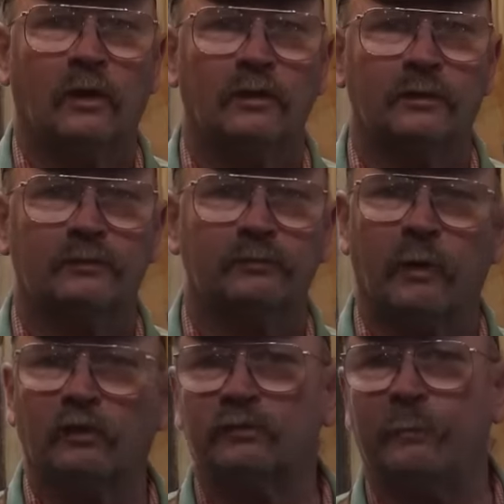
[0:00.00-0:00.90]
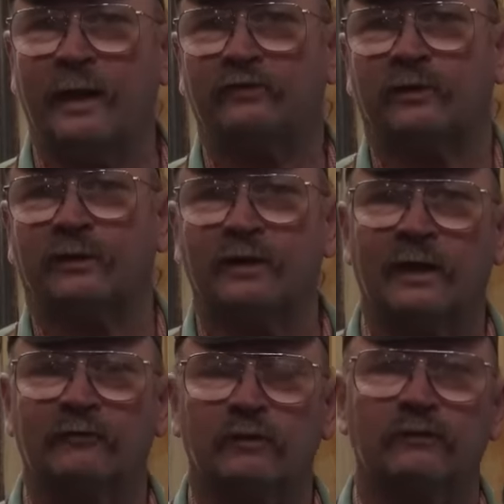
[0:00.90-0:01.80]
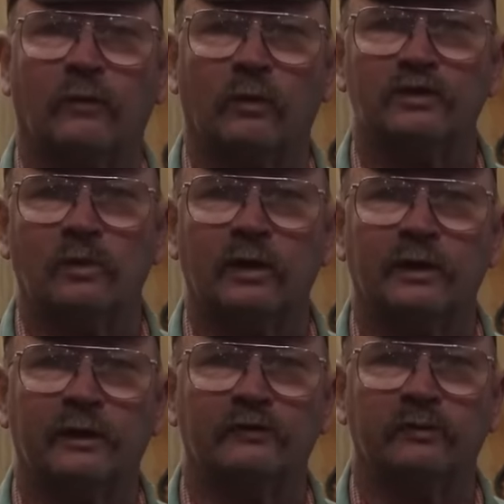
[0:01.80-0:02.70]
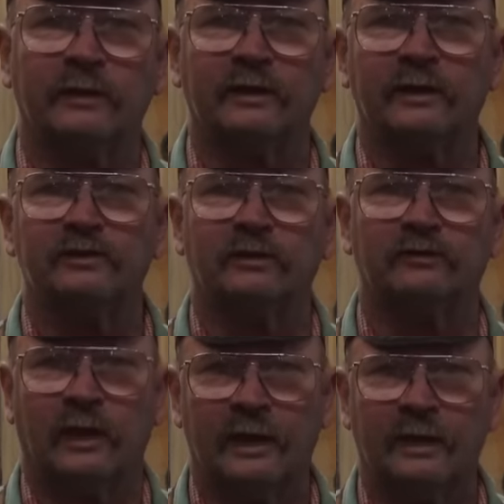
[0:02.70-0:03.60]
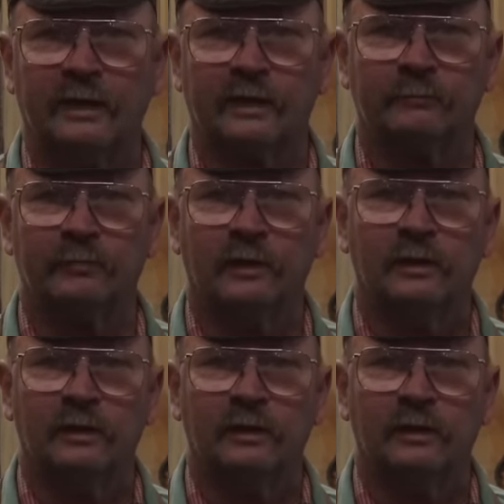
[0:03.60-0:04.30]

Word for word: On its most basic level, forge welding is really just heating up